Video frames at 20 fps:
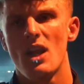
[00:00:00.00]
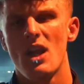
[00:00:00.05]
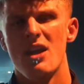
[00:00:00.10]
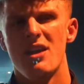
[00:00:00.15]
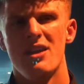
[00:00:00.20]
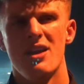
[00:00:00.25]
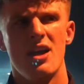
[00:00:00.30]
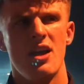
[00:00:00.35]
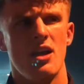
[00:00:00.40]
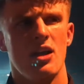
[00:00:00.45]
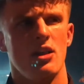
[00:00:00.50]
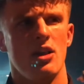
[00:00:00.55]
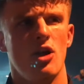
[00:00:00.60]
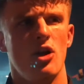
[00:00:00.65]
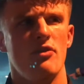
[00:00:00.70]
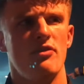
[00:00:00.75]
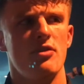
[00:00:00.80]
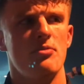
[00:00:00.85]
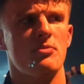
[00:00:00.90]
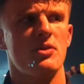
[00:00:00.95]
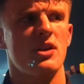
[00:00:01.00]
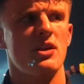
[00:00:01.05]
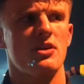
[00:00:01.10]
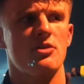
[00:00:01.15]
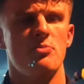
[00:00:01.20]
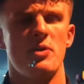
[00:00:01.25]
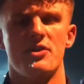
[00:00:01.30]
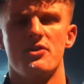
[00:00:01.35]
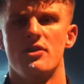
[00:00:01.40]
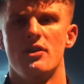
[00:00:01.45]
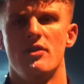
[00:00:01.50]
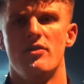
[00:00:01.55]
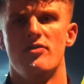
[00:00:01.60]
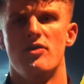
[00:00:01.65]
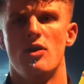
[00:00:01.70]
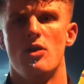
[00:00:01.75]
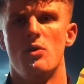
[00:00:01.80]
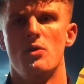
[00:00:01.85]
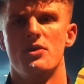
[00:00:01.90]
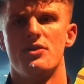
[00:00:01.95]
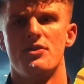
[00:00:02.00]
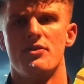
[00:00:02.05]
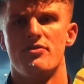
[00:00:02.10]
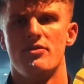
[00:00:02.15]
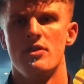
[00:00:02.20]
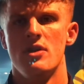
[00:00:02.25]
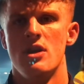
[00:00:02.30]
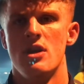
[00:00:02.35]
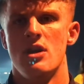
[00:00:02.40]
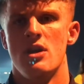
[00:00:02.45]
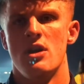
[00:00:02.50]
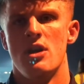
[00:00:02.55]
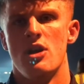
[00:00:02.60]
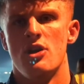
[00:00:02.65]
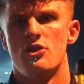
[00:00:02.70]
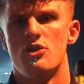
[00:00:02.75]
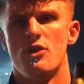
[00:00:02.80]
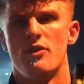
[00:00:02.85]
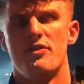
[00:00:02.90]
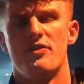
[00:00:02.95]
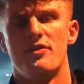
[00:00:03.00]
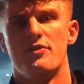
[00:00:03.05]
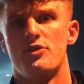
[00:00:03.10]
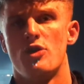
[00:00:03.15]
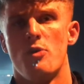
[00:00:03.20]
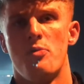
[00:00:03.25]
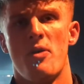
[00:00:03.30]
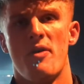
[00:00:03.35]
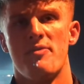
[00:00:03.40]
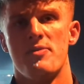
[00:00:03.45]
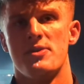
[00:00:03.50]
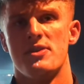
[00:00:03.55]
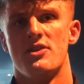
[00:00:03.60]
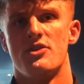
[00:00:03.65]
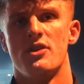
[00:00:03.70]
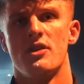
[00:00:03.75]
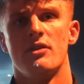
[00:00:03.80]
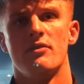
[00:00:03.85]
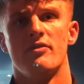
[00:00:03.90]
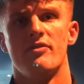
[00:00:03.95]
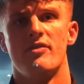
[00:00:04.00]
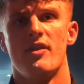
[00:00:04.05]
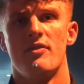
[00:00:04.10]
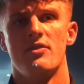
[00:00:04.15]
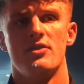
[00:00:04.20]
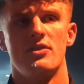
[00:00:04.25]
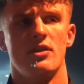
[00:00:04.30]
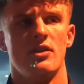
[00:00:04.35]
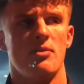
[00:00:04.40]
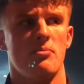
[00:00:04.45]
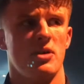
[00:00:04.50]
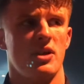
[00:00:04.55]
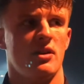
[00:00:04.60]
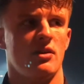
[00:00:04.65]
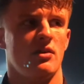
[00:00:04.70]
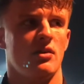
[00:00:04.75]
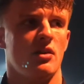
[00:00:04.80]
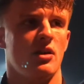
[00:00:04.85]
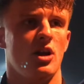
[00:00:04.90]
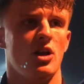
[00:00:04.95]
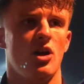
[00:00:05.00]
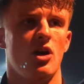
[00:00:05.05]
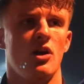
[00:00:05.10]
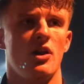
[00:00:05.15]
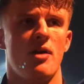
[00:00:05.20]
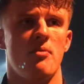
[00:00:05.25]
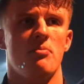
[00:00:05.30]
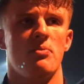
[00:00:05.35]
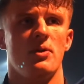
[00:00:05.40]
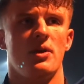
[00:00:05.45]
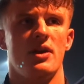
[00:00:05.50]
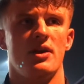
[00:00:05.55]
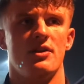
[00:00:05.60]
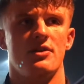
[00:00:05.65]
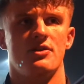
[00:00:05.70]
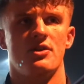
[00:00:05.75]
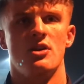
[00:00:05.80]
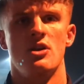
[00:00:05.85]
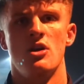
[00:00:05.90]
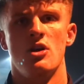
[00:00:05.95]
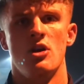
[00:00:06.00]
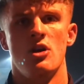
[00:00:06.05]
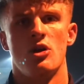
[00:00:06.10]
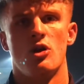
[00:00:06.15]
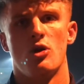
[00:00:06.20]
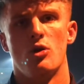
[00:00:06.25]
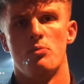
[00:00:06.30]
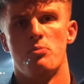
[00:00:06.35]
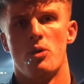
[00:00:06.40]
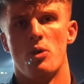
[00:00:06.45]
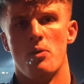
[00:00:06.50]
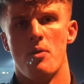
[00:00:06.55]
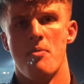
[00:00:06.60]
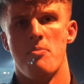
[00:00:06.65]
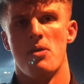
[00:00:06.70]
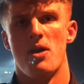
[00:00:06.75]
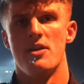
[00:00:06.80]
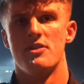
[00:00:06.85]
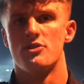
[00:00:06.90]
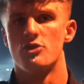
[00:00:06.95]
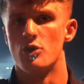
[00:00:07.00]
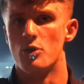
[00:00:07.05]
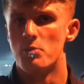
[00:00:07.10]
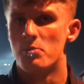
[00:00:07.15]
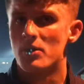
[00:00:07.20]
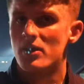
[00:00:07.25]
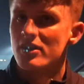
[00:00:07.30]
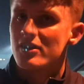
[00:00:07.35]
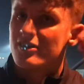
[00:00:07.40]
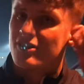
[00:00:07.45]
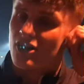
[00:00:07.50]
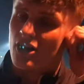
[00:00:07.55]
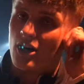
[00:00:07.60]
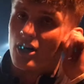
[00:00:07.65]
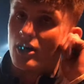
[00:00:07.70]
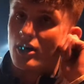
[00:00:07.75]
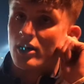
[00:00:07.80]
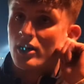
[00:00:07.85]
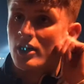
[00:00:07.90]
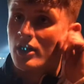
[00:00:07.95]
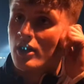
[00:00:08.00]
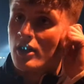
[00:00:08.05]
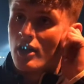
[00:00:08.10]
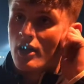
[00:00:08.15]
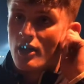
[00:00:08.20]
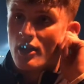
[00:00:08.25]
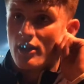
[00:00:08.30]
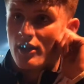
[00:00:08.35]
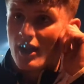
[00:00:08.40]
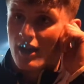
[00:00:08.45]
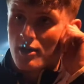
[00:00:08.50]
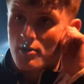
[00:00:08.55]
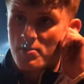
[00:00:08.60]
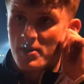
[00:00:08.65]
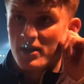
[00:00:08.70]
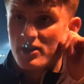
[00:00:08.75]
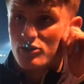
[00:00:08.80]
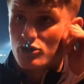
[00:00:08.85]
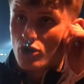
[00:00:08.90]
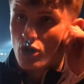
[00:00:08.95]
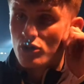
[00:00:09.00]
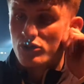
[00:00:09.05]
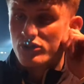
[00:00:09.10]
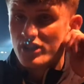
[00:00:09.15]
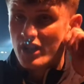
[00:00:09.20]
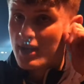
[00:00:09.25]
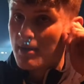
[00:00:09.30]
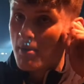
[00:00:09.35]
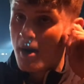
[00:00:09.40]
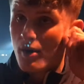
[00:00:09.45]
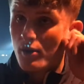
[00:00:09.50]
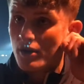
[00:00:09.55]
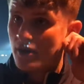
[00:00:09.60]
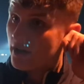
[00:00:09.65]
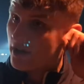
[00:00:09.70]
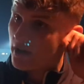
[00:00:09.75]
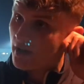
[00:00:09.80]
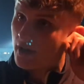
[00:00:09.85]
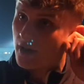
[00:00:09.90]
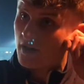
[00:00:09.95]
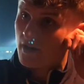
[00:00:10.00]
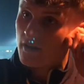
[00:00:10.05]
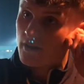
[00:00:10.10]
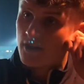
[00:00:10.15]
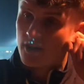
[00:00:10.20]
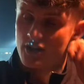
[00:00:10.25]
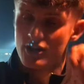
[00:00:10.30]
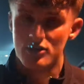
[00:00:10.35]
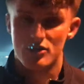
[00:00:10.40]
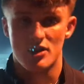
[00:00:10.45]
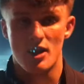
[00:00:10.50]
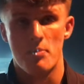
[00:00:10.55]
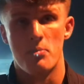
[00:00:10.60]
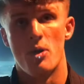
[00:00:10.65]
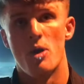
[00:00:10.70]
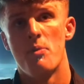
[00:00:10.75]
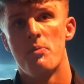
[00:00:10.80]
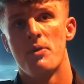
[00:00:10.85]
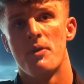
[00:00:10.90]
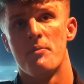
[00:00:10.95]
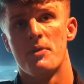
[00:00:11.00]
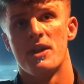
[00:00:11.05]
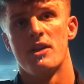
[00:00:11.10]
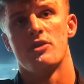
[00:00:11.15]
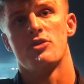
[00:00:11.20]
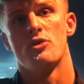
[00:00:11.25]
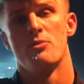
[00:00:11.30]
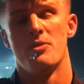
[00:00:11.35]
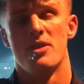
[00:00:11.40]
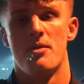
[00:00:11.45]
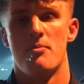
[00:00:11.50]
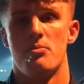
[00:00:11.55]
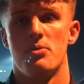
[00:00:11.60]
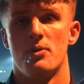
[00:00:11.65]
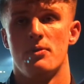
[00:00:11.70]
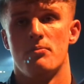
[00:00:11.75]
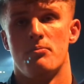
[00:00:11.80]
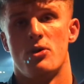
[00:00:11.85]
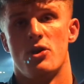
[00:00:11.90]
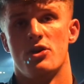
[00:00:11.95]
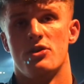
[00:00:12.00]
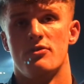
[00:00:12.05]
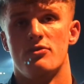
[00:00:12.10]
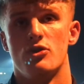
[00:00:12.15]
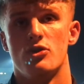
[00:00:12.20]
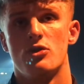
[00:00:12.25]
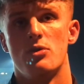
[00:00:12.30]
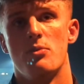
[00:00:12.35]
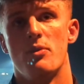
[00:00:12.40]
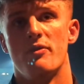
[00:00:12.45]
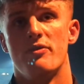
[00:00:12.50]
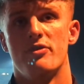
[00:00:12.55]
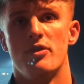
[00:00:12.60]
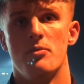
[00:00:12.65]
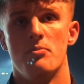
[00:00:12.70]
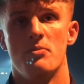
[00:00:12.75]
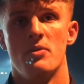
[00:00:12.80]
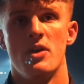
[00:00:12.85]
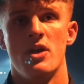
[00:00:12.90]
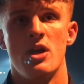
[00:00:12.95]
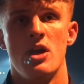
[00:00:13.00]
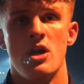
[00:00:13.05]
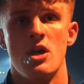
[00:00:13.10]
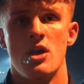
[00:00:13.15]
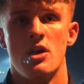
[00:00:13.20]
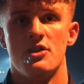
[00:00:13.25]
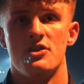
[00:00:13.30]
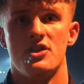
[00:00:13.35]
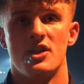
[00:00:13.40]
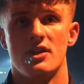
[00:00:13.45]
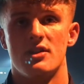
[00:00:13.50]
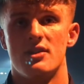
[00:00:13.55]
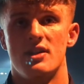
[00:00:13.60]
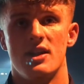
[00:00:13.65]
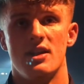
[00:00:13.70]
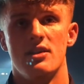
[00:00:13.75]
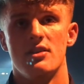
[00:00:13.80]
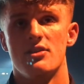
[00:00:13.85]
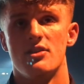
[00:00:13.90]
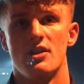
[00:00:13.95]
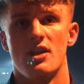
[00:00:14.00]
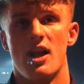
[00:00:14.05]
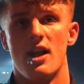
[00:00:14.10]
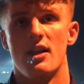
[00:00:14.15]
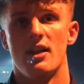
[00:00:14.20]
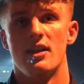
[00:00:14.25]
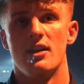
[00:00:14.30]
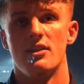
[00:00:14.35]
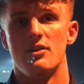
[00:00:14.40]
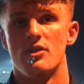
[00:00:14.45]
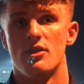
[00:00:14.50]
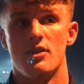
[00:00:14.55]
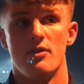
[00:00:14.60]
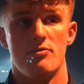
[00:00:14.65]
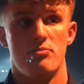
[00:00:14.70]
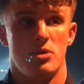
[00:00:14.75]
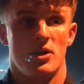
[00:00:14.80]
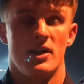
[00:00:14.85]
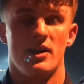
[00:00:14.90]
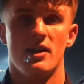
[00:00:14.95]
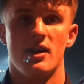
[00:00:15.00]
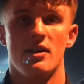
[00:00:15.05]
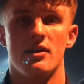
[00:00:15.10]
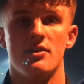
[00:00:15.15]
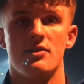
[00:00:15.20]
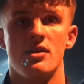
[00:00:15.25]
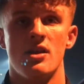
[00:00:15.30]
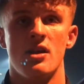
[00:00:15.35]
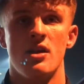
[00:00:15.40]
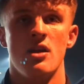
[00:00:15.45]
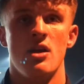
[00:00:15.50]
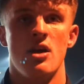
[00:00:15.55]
Yeah, a lot of them did, especially the forwards. Tough opposition, first thing. I mean, a lot of them players were probably playing Super League, so they had a big, strong team out and they did step up. I mean, some of them boys have just come up from 16s to 19s and they've played against